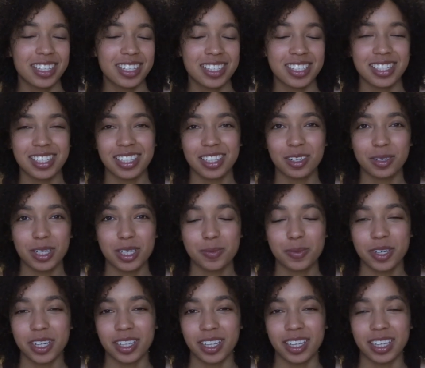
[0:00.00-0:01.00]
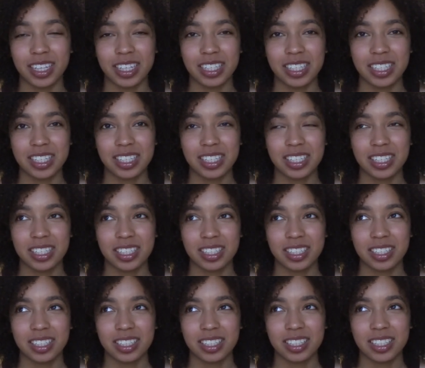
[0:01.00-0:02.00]
It's pretty late. It's
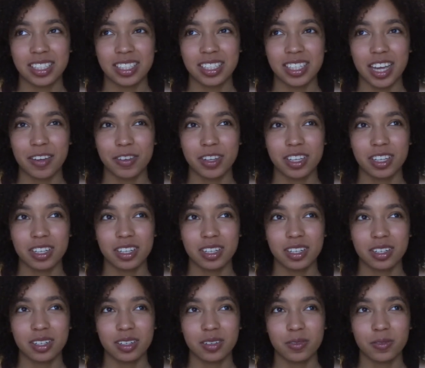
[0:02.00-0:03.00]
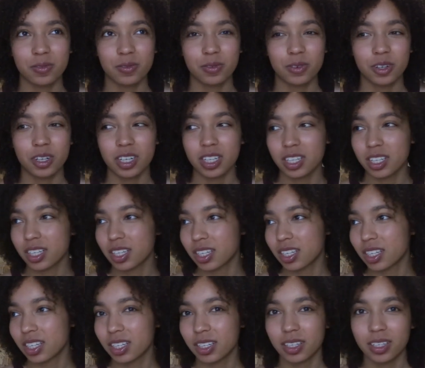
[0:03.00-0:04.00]

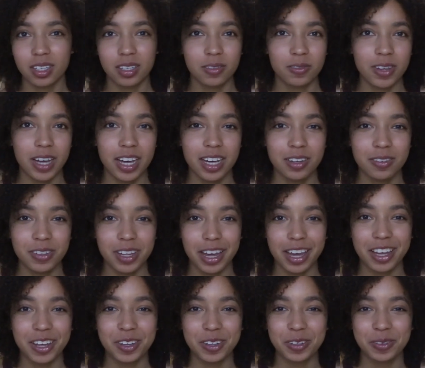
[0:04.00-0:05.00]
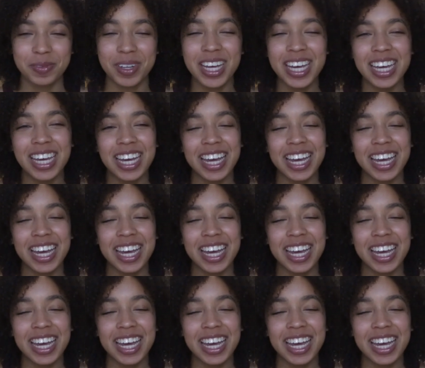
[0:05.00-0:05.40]
7:45,